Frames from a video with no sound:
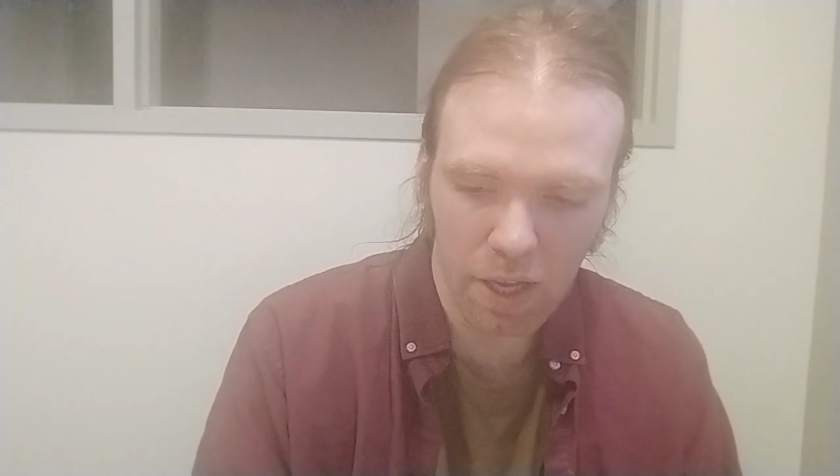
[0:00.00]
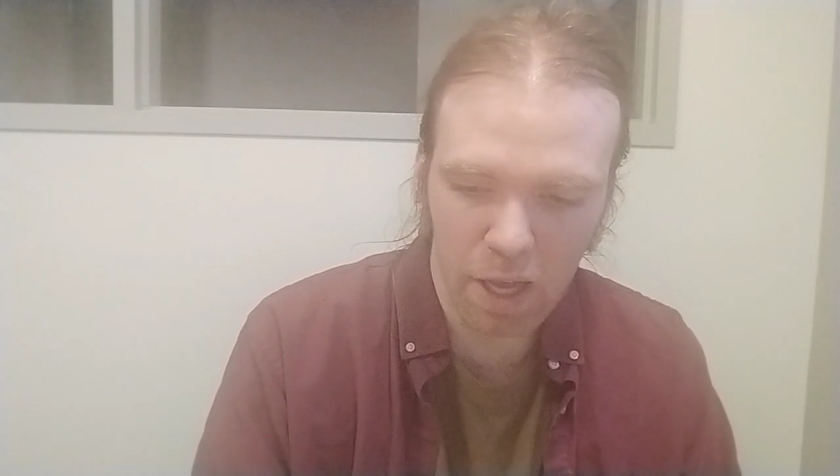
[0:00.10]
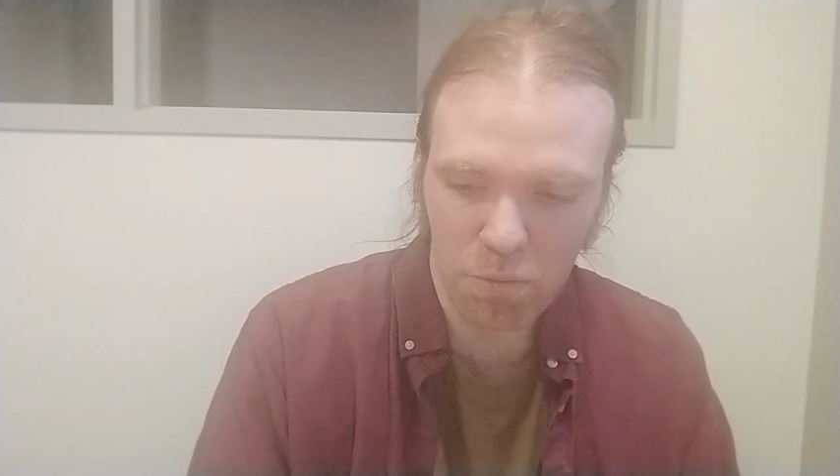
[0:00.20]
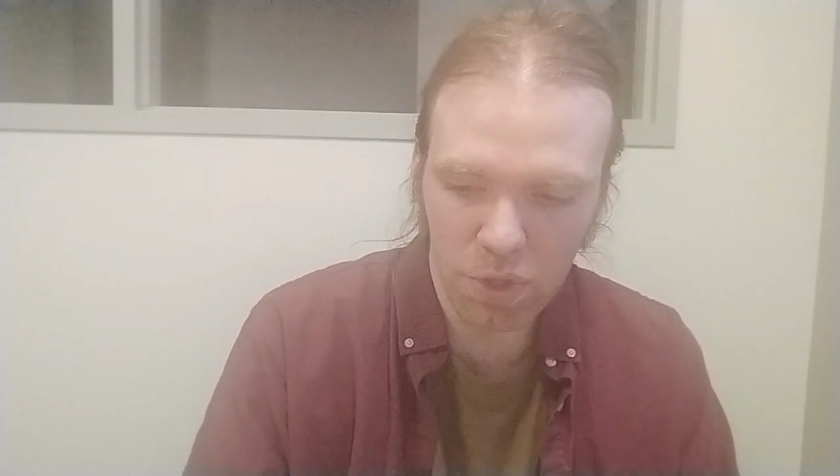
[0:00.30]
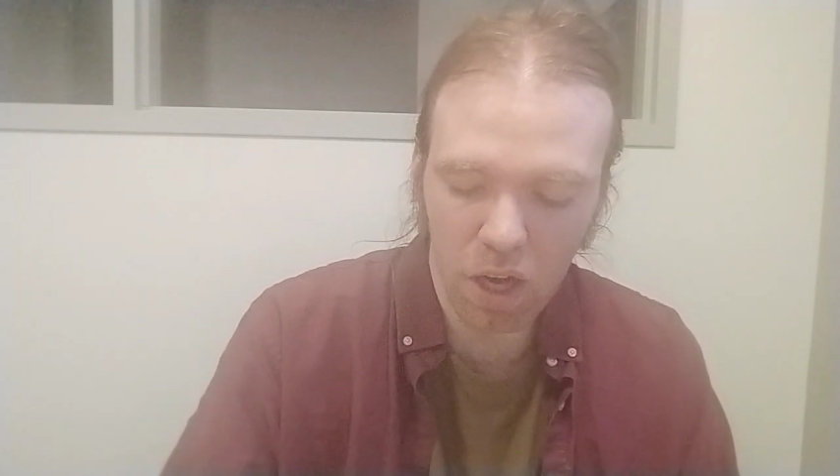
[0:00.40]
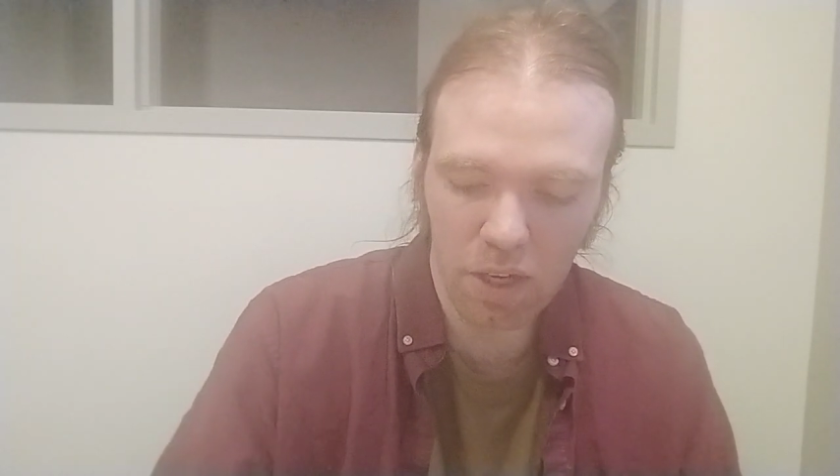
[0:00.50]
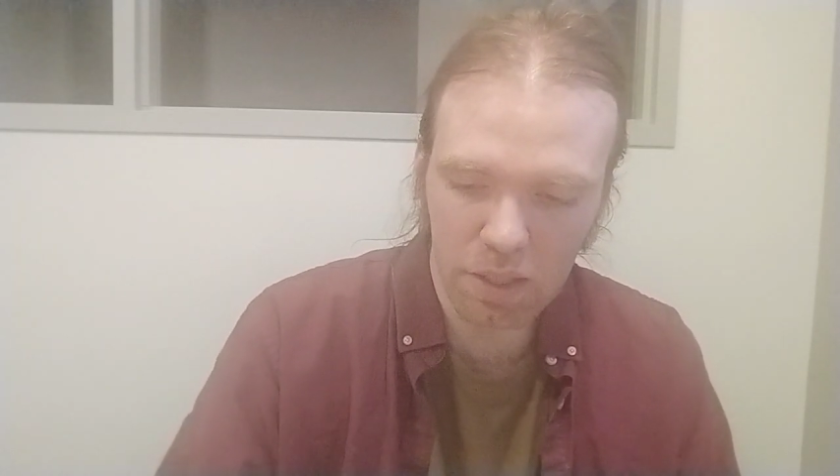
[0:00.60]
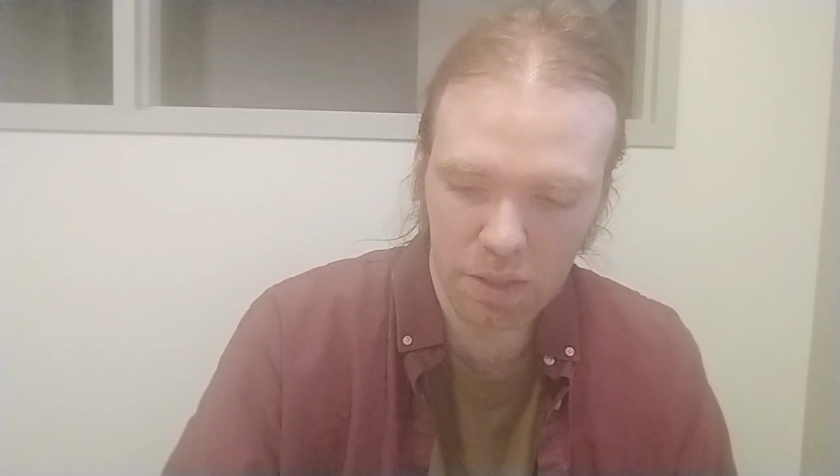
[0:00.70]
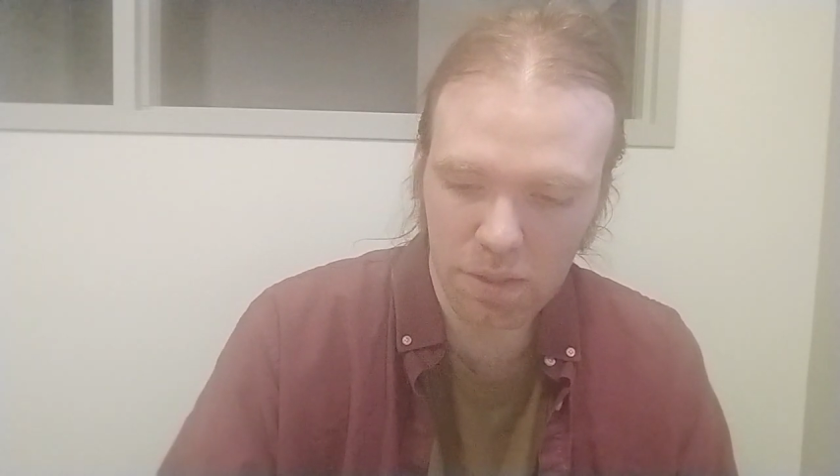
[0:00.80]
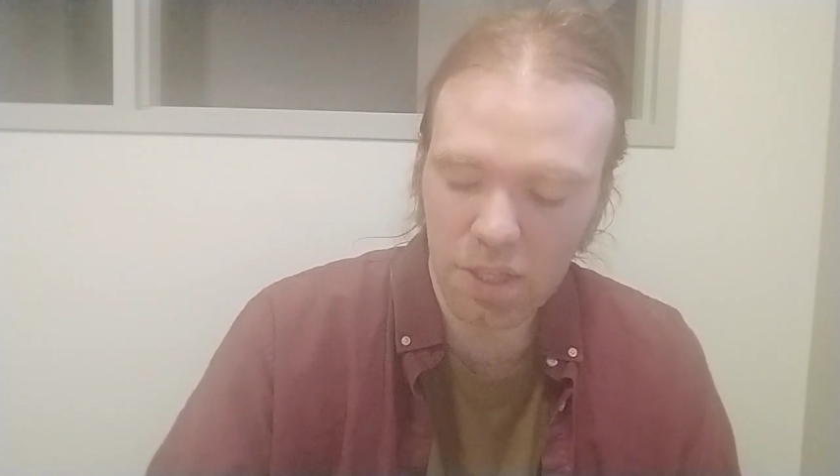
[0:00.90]

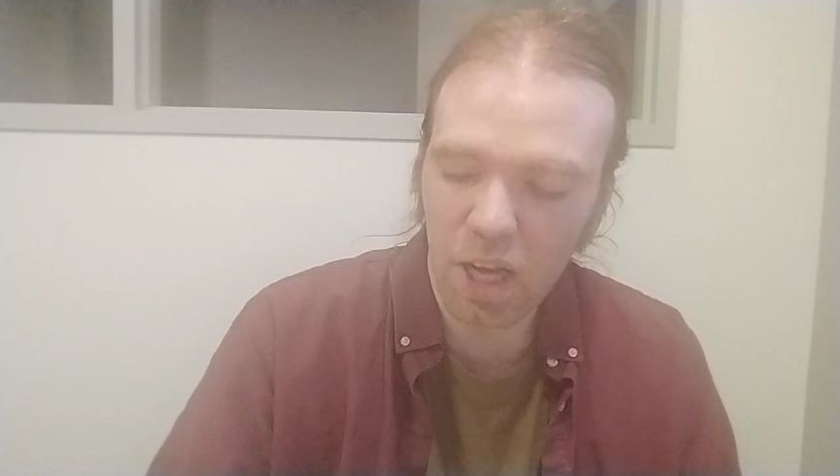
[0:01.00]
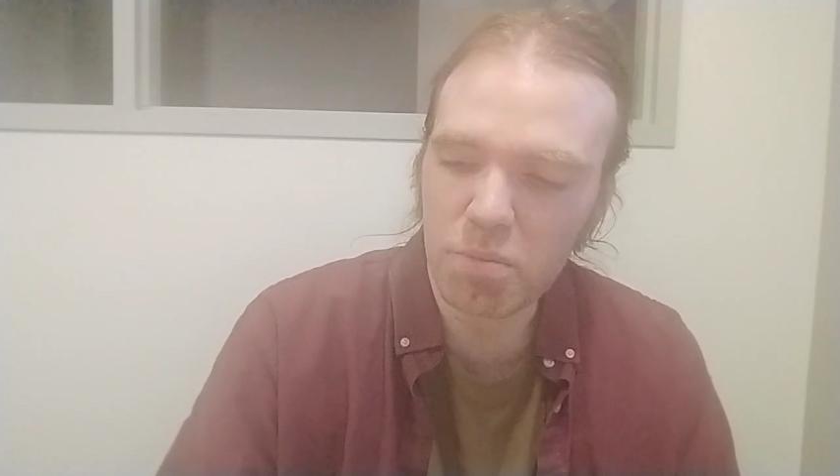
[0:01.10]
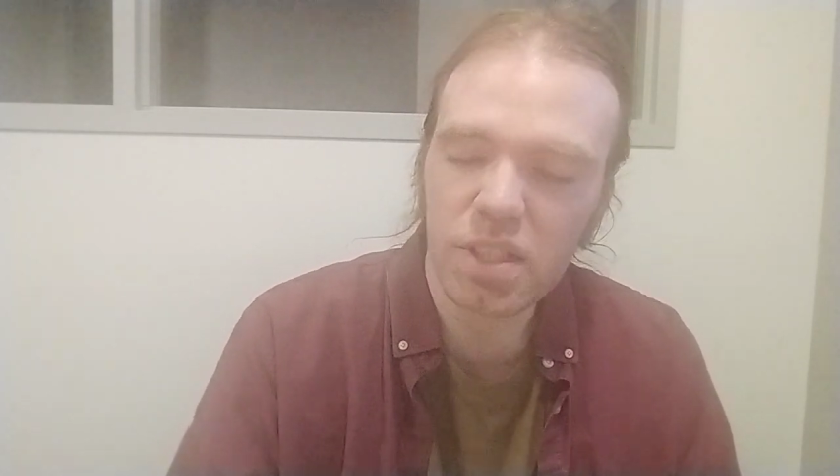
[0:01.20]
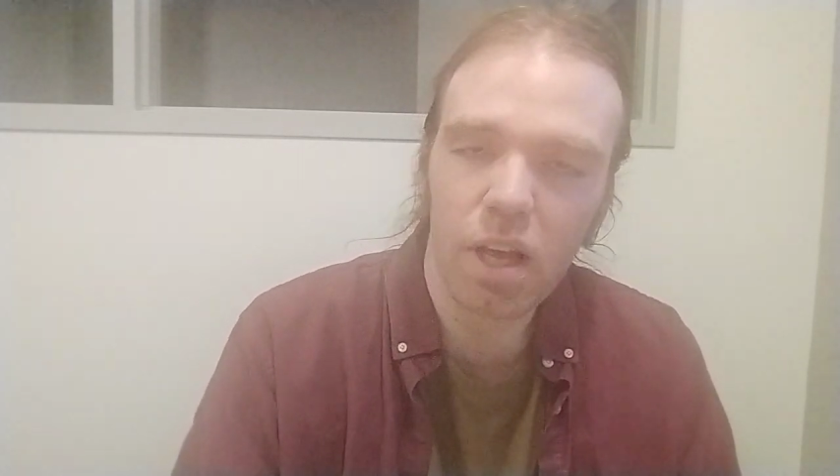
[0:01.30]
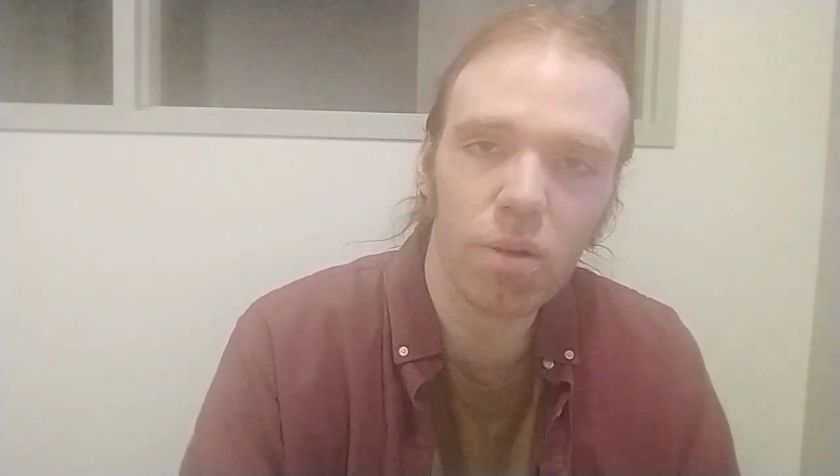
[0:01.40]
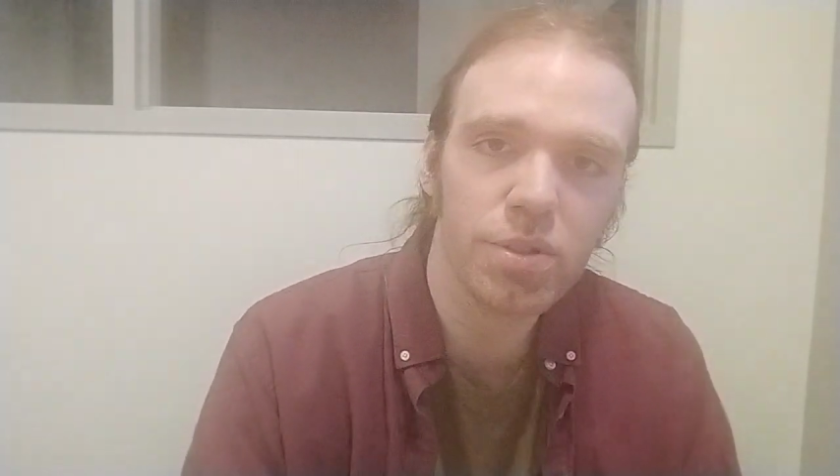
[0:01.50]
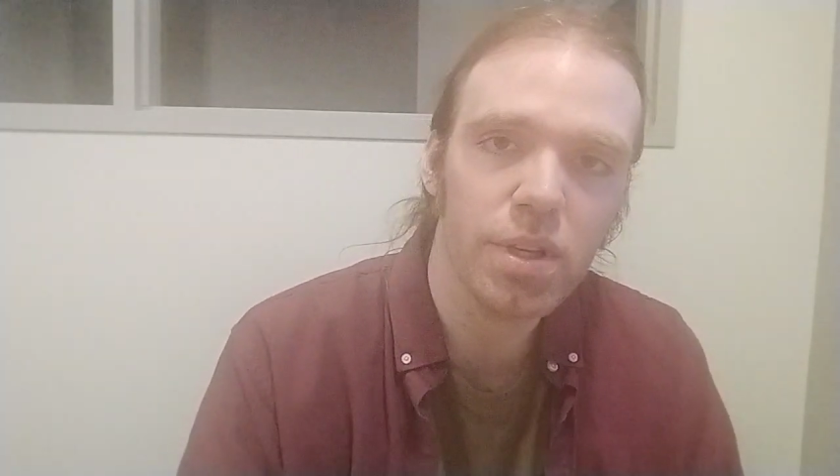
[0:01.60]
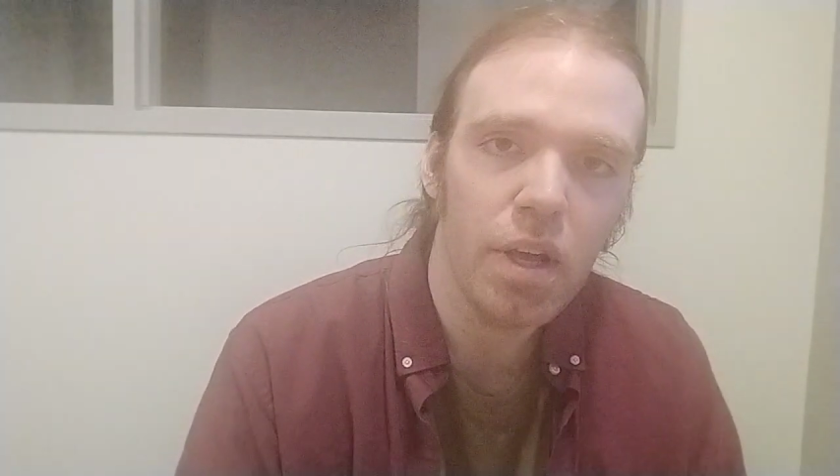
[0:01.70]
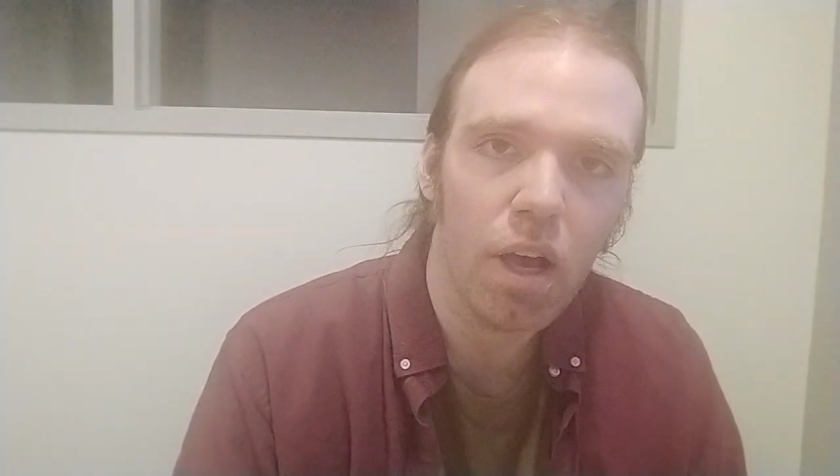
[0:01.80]
embryonic type cells